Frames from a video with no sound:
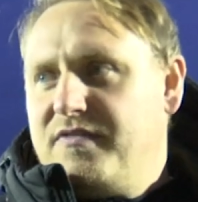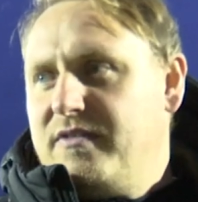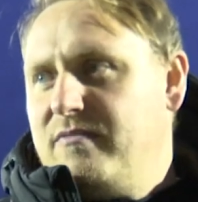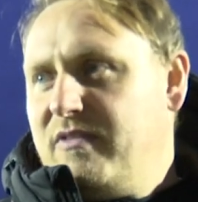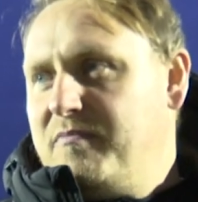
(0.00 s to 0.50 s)

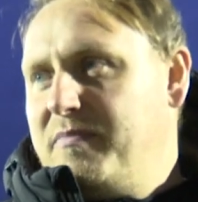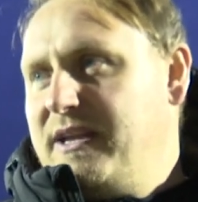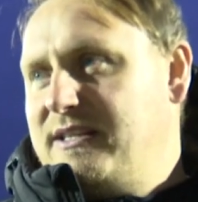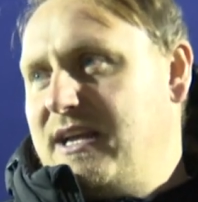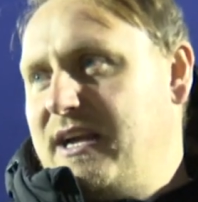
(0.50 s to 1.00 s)
and we've been
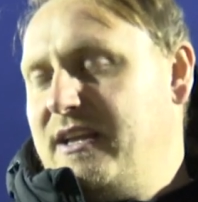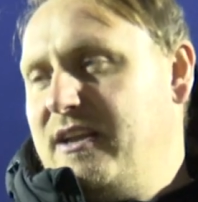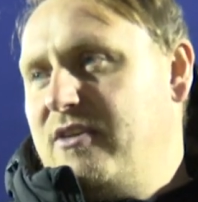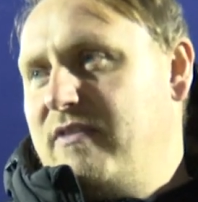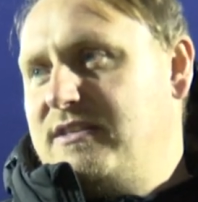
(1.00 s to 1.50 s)
attacking and
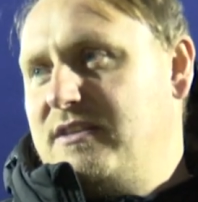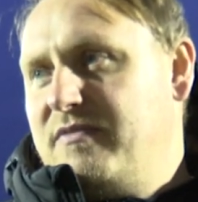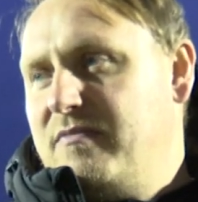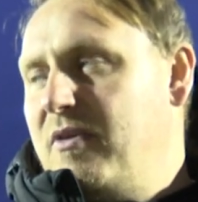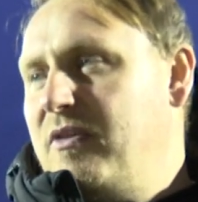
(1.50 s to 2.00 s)
aggressive
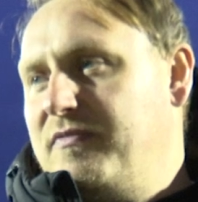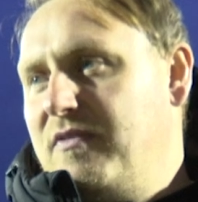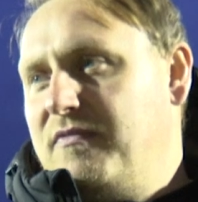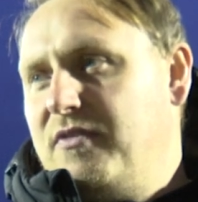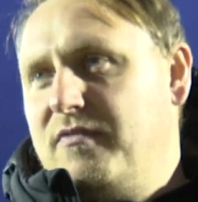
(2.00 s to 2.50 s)
and on the
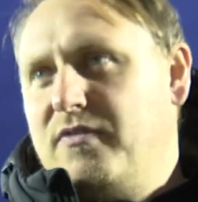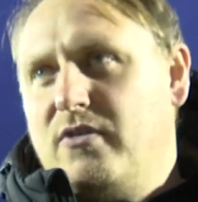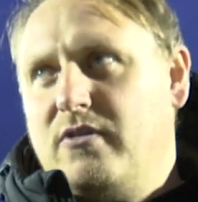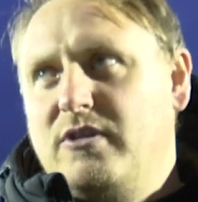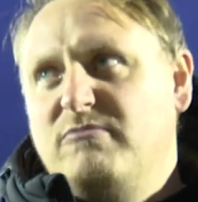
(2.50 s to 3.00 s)
front foot
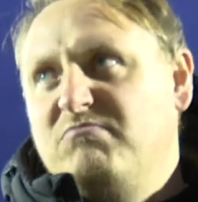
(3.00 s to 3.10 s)
for